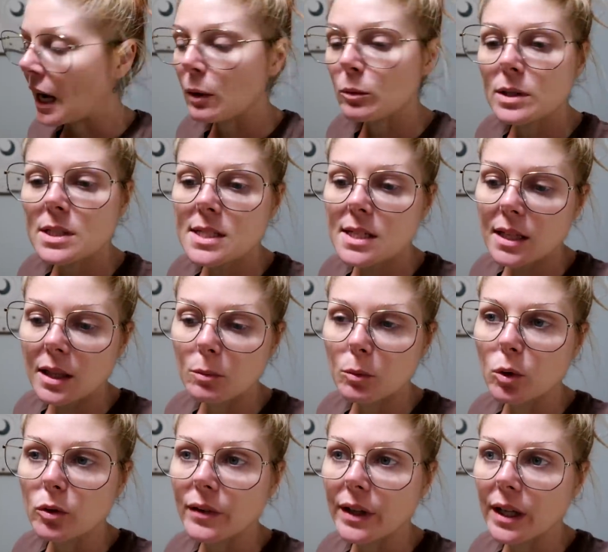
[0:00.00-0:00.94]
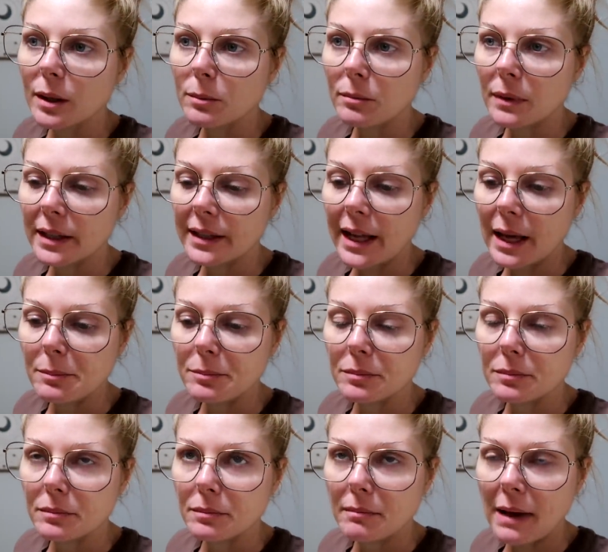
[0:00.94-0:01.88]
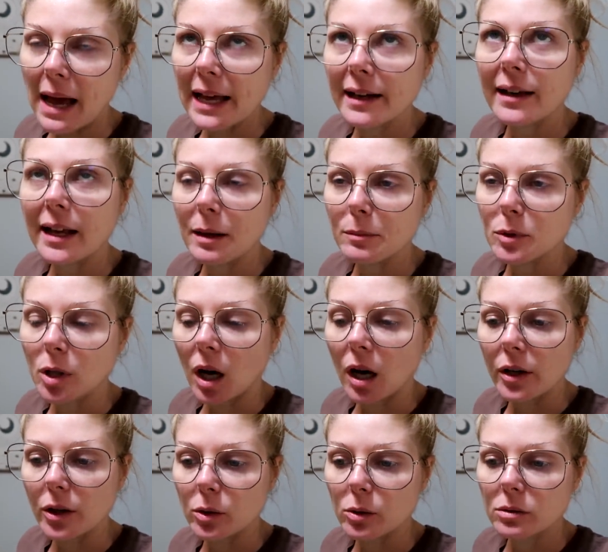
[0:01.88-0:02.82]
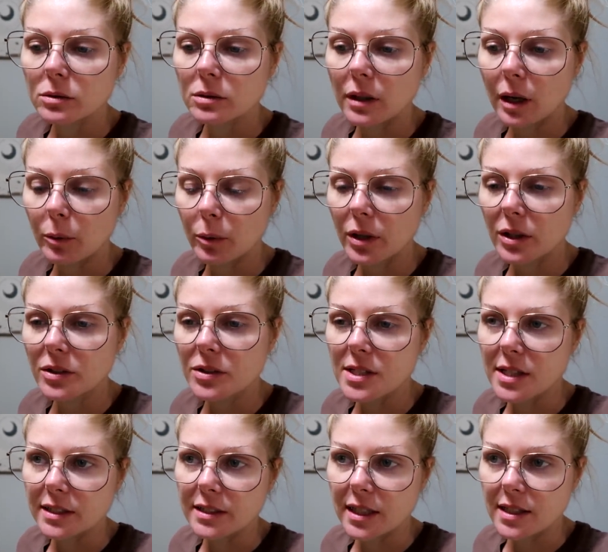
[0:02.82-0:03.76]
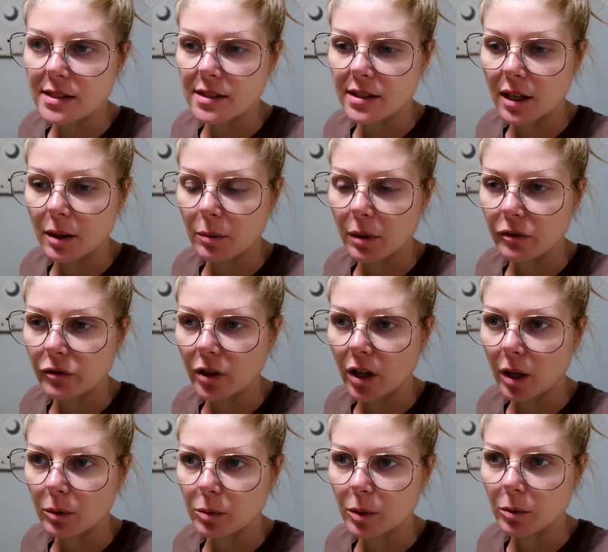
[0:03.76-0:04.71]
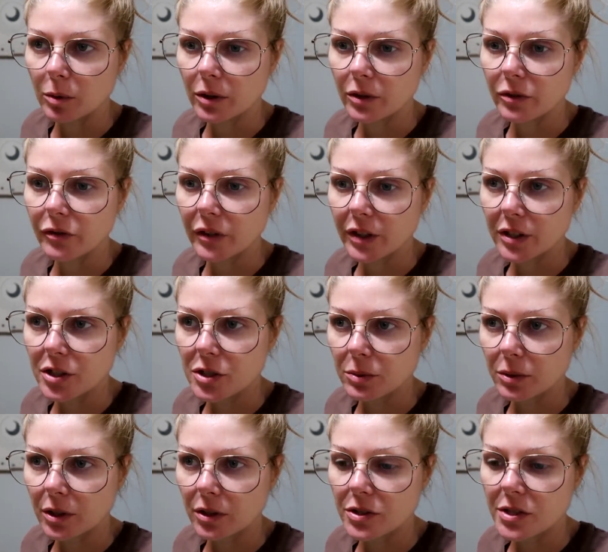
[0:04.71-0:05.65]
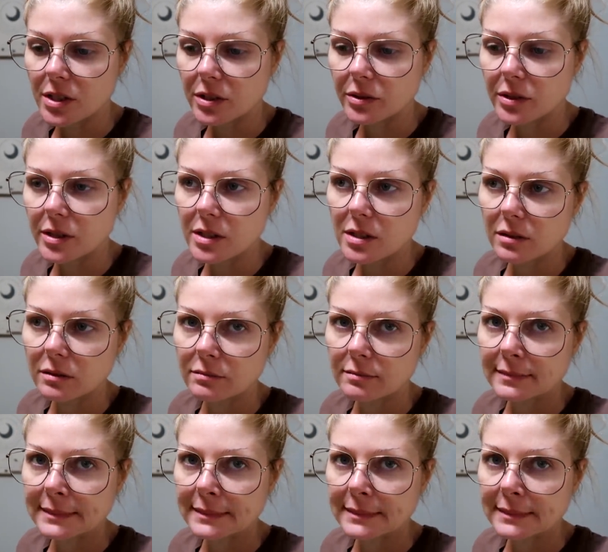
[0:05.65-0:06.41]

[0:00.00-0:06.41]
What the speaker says: I want to see the movie A Name, Man Named Otto. I wanted to see it yesterday, but I forgot we weren't finished with our series.